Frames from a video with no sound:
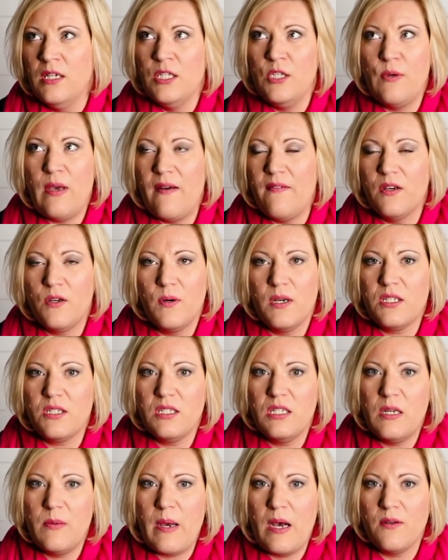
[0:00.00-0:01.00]
you have a
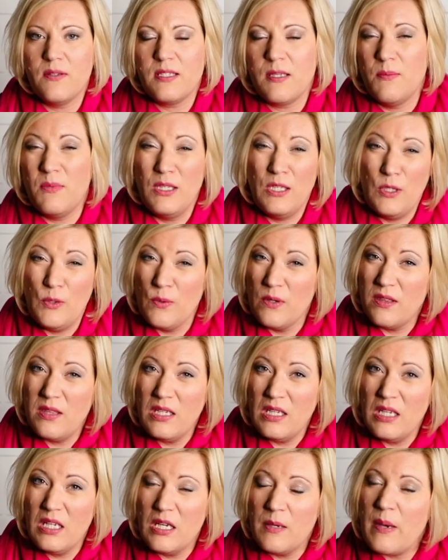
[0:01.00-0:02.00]
question about something you were
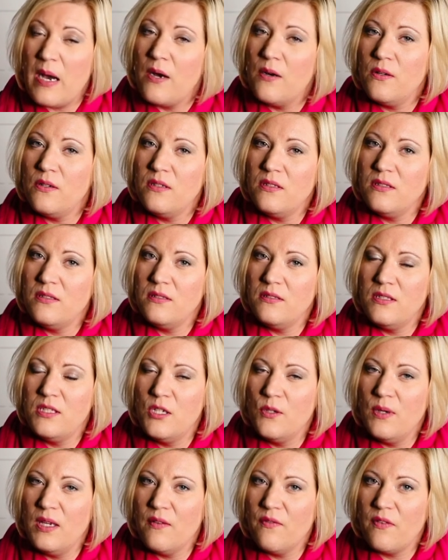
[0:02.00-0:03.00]
thinking about
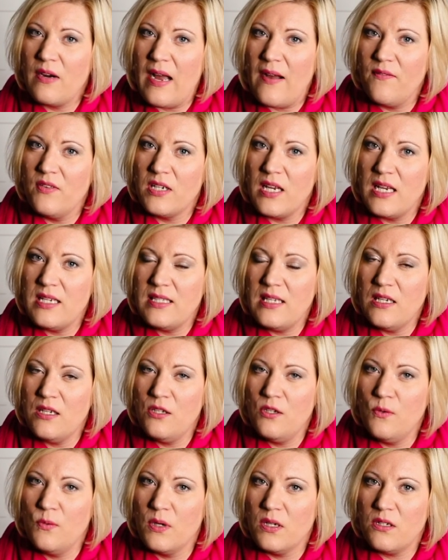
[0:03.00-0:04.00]
doing for advertising
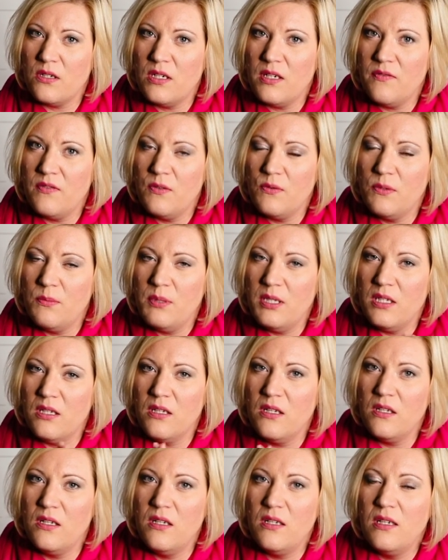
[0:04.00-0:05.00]
and you wondered if it would be a
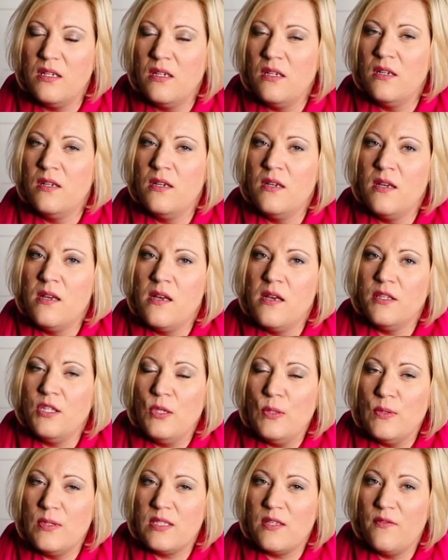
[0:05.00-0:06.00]
good
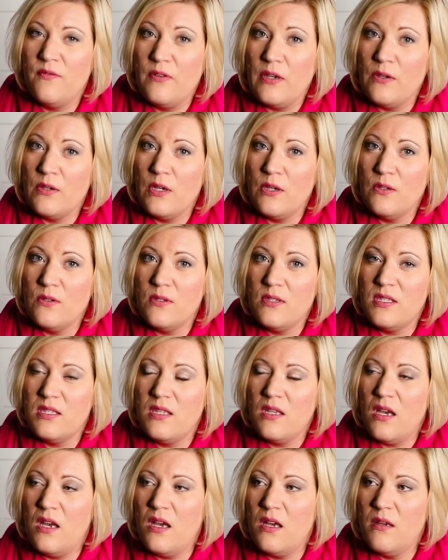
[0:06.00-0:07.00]
use of photos,
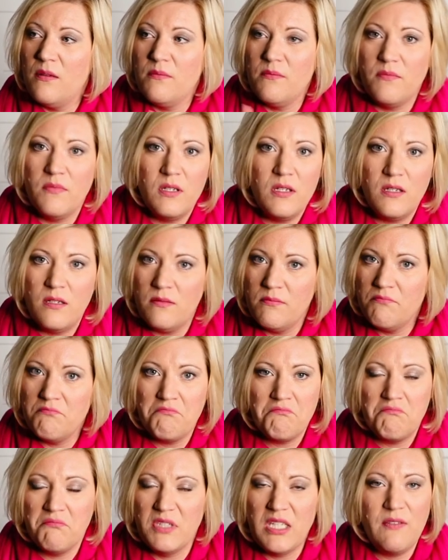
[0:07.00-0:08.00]

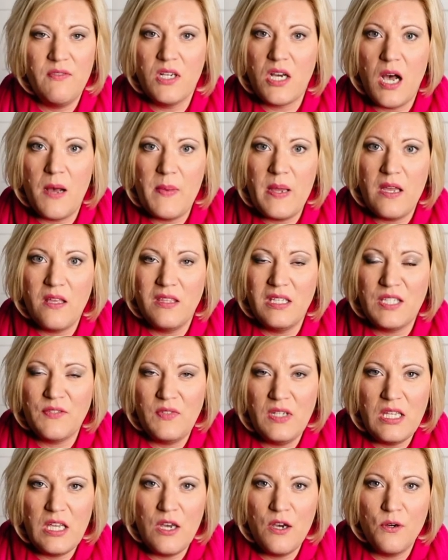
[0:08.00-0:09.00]
leave a comment on this
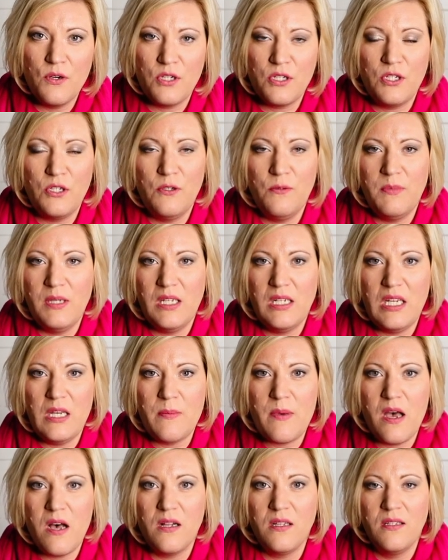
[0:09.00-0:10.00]
video or shoot me an
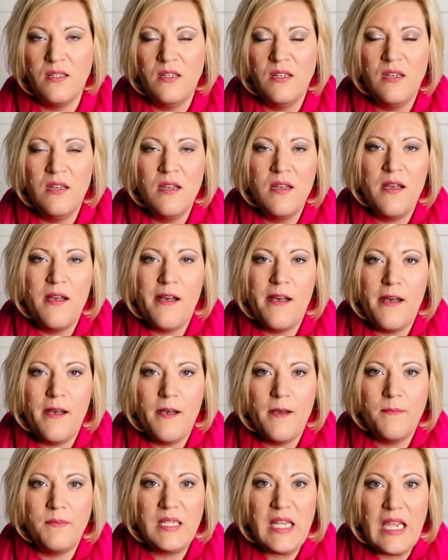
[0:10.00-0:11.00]
email,
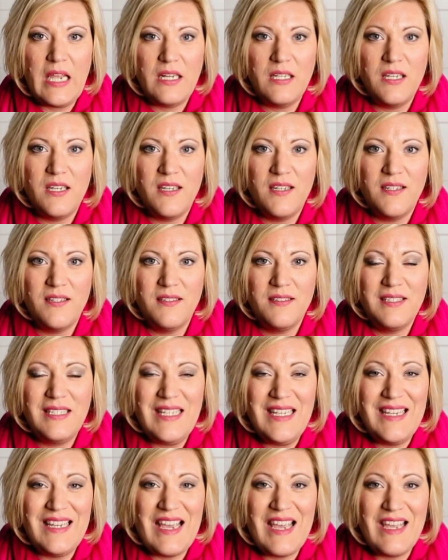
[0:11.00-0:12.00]
Tanya,
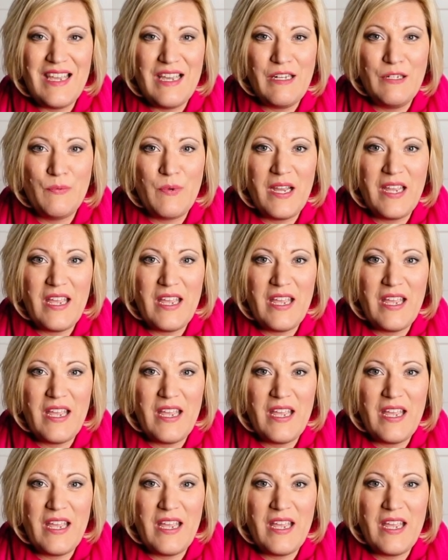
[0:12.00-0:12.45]
Tanya,